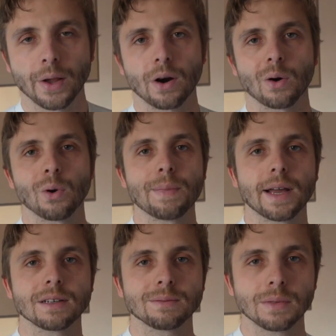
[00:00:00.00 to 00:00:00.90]
are what
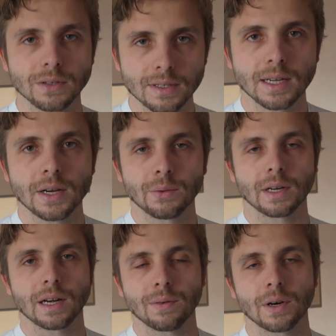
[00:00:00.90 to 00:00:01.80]
matters most when
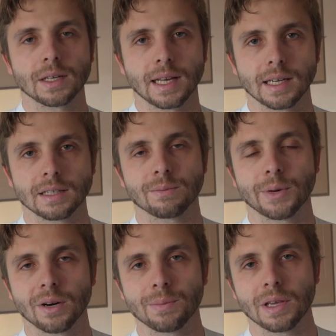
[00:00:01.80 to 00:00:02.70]
converting tenants from
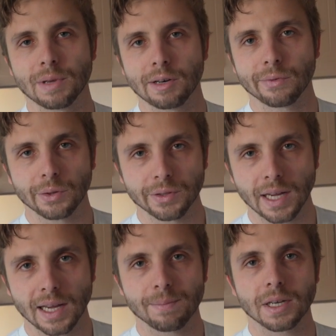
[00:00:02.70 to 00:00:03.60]
Airbnb to
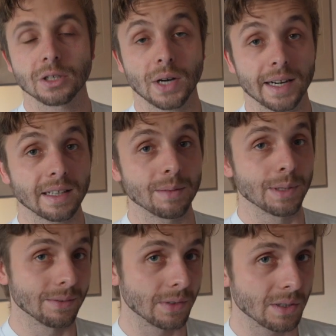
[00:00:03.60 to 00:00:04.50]
full-time and attracting them
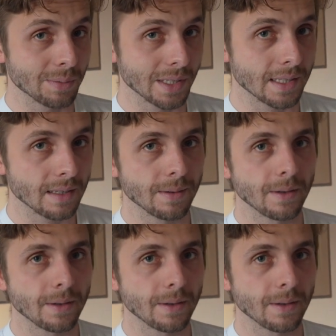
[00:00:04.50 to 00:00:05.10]
in the first place.